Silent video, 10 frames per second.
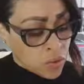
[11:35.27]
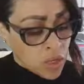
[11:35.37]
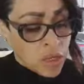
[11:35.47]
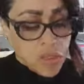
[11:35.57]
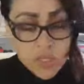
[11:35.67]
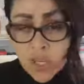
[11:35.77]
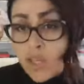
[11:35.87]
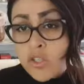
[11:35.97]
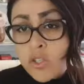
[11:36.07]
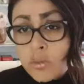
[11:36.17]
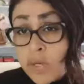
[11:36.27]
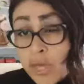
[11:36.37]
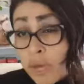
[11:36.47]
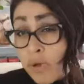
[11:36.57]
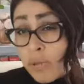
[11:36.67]
In a sense, you
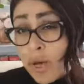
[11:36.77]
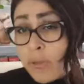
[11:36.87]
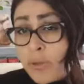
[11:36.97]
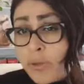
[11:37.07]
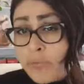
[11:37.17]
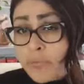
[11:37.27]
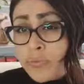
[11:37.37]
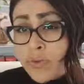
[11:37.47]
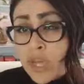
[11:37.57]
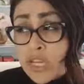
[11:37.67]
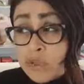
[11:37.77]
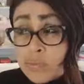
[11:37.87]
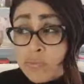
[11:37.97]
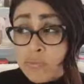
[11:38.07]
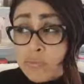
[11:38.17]
became a puppet, as
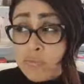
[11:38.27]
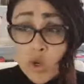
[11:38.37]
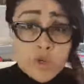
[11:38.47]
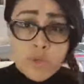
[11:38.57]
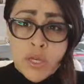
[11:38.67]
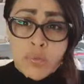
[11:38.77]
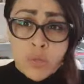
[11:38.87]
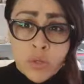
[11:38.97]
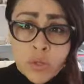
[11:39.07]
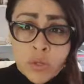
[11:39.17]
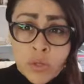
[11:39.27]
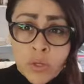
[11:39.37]
most people do.